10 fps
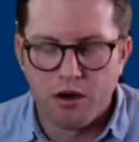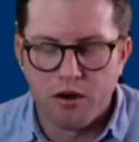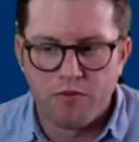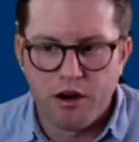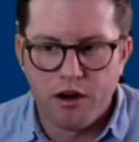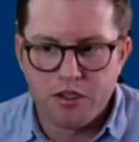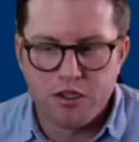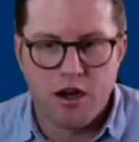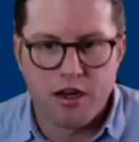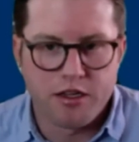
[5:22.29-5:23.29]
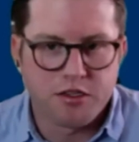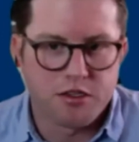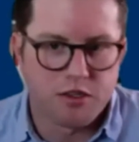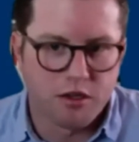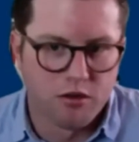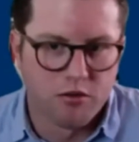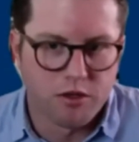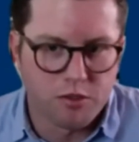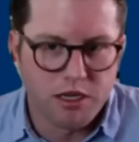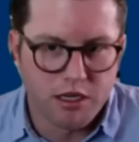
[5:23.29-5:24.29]
our various audiences, like who are
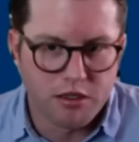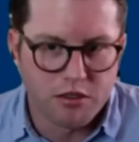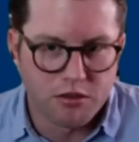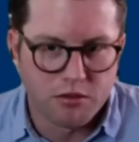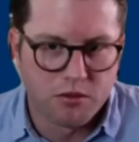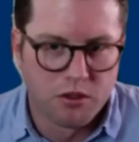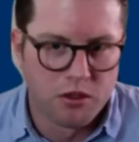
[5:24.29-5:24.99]
we speaking to